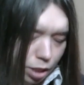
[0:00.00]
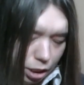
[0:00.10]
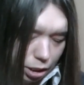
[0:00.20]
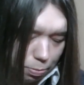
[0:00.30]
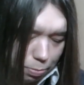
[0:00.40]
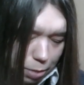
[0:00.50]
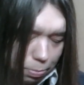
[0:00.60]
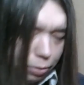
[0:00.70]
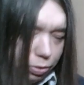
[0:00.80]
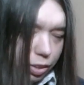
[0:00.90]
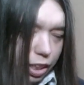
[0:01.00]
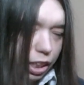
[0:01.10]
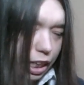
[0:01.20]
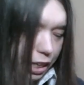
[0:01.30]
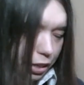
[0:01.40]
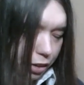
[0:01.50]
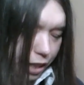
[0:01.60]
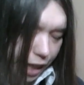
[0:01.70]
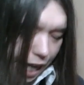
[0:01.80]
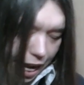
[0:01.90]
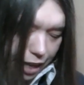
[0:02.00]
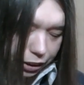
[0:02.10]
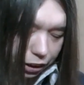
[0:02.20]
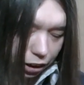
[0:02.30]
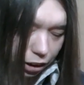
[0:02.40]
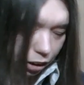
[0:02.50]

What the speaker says: Some people feel like you're a catch.